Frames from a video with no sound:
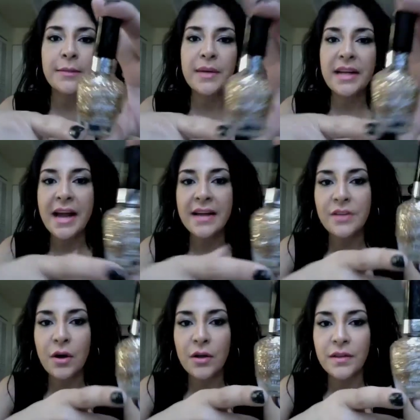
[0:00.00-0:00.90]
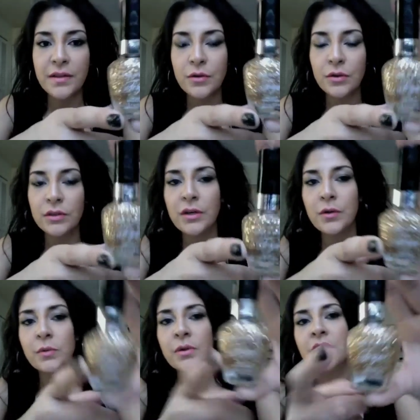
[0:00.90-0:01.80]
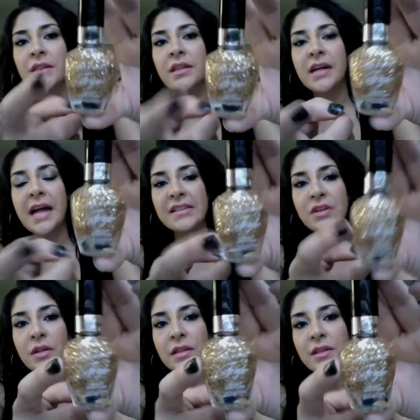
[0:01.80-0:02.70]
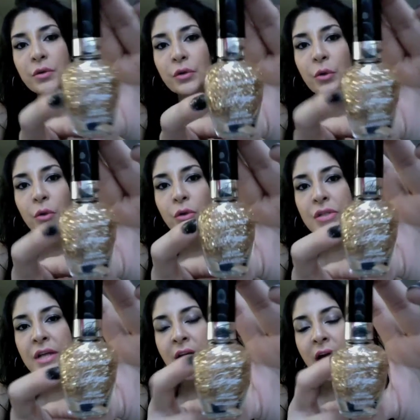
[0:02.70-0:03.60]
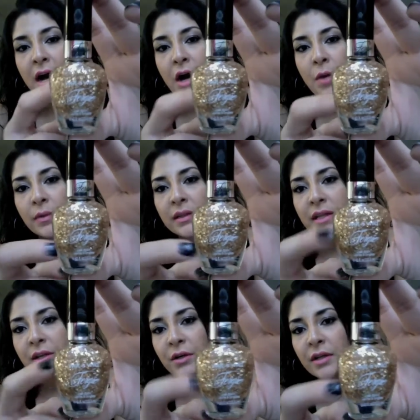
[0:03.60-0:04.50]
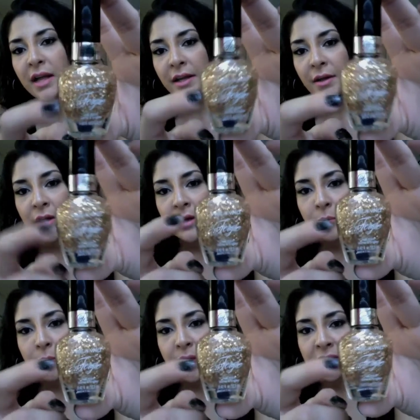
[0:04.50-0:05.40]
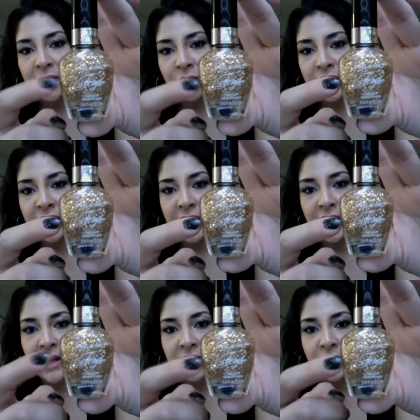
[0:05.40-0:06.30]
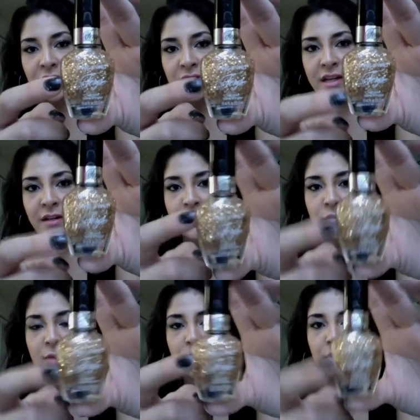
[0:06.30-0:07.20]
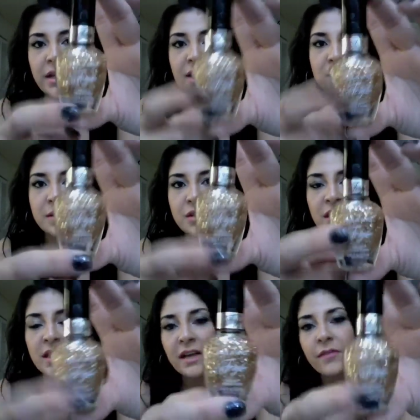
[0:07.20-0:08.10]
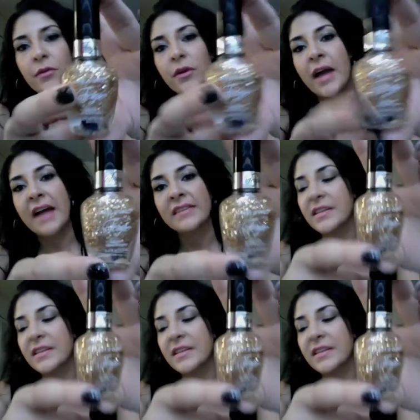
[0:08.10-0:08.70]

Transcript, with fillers: but it has all the little glow, that has all the little gold um, glitter, like big glitters in it. I love this color. It's really pretty, especially like for accent